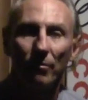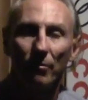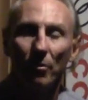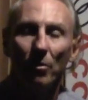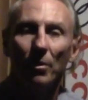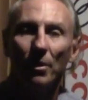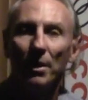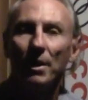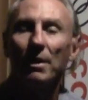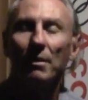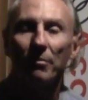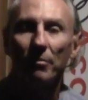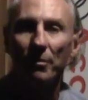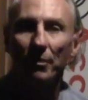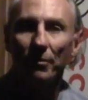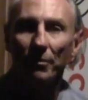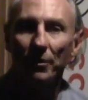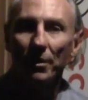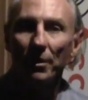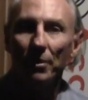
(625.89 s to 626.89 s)
forty and
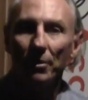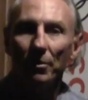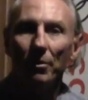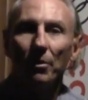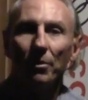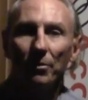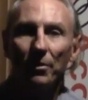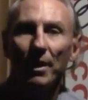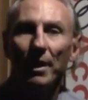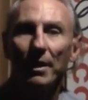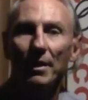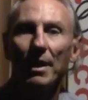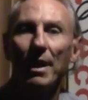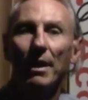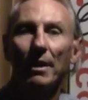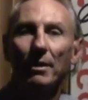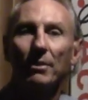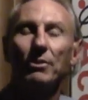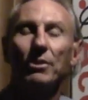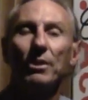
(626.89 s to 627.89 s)
fifty year old
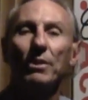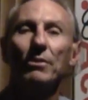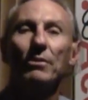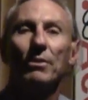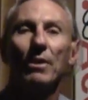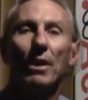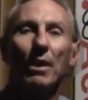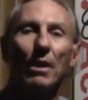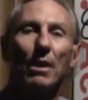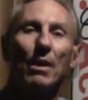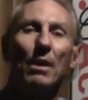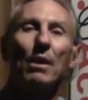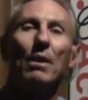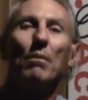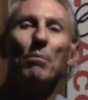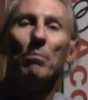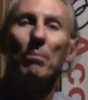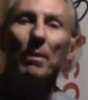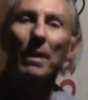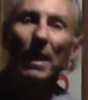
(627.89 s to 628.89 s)
technologies
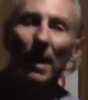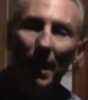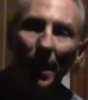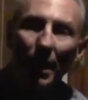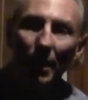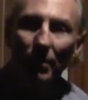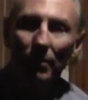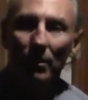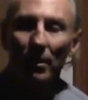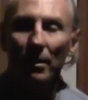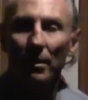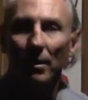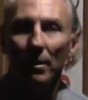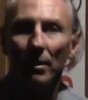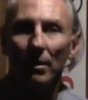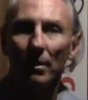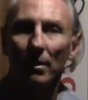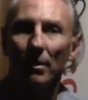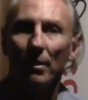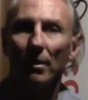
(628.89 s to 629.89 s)
being
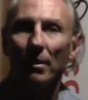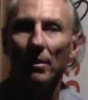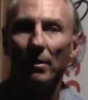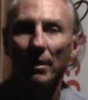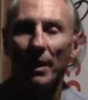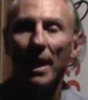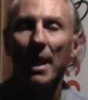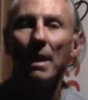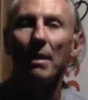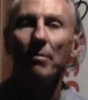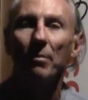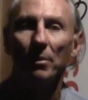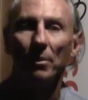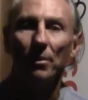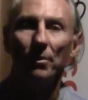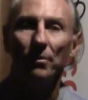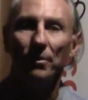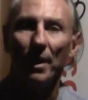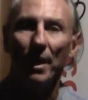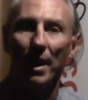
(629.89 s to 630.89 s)

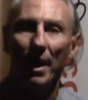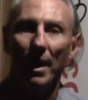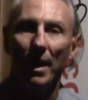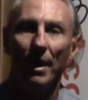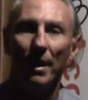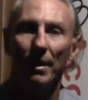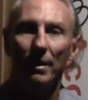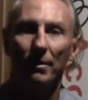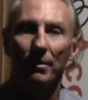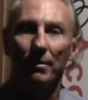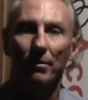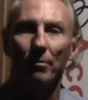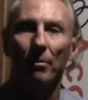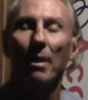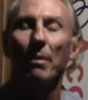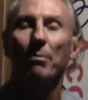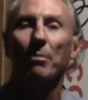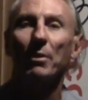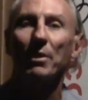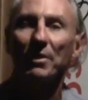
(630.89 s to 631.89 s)
labeled and
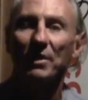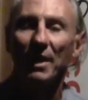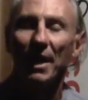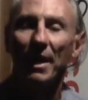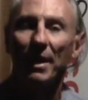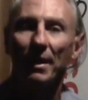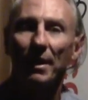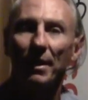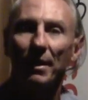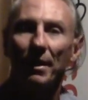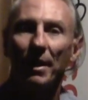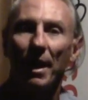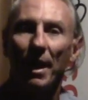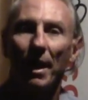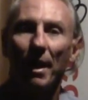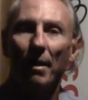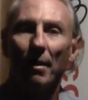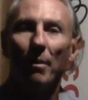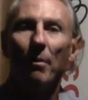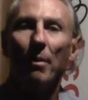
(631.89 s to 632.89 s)
represented
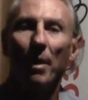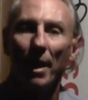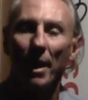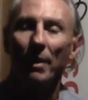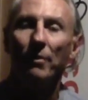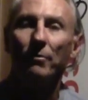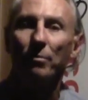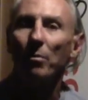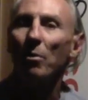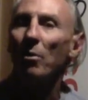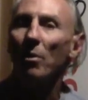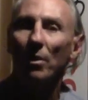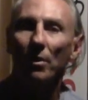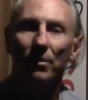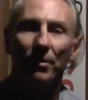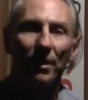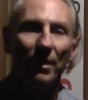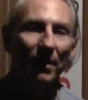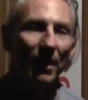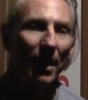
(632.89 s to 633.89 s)
as more
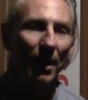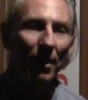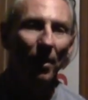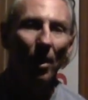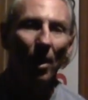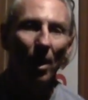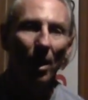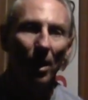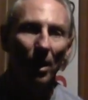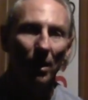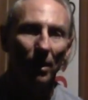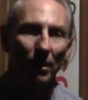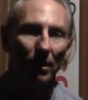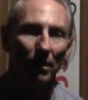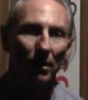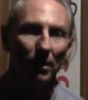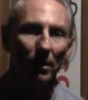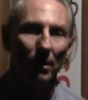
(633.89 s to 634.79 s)
than they are,